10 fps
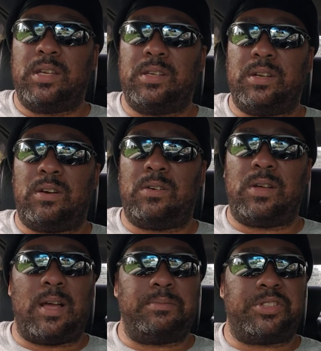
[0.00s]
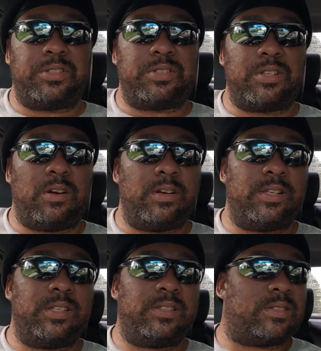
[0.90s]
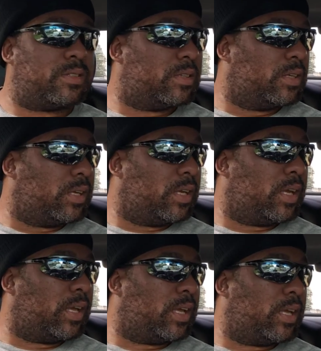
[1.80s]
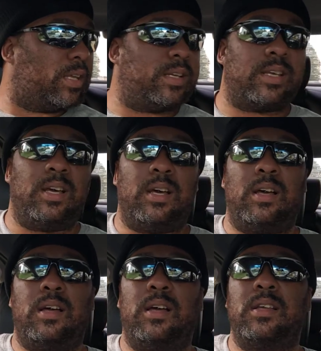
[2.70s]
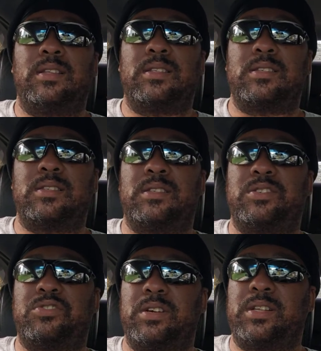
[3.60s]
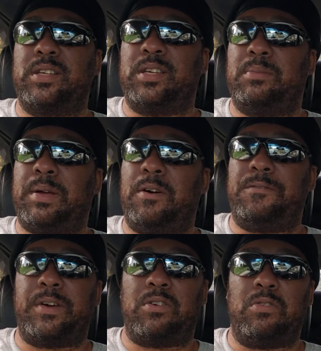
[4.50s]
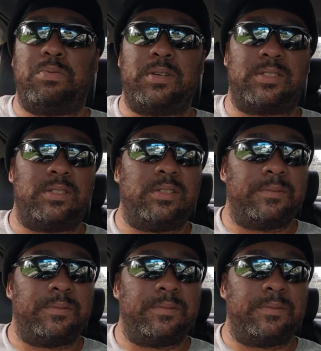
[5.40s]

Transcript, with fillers: you know i'm just starting this and uh, this is strictly about federal prison